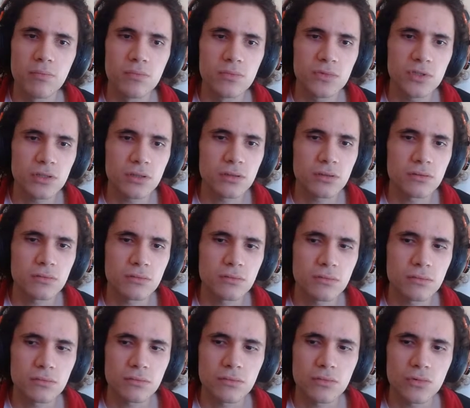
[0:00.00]
yeah,
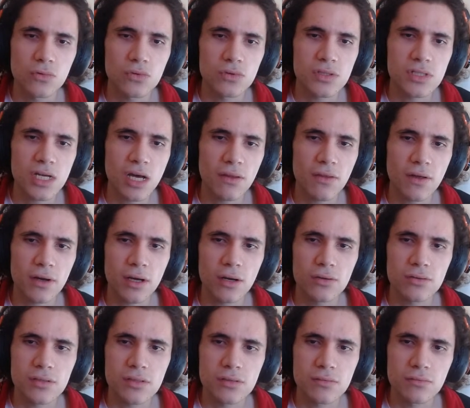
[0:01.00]
we'll see how that
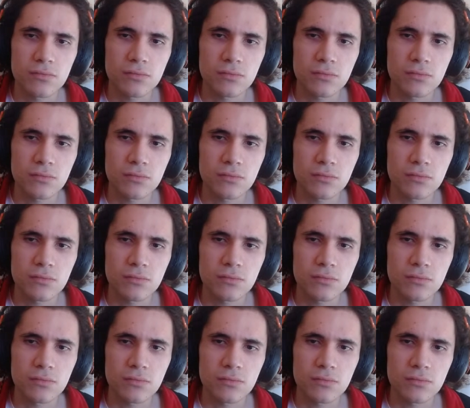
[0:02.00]
goes.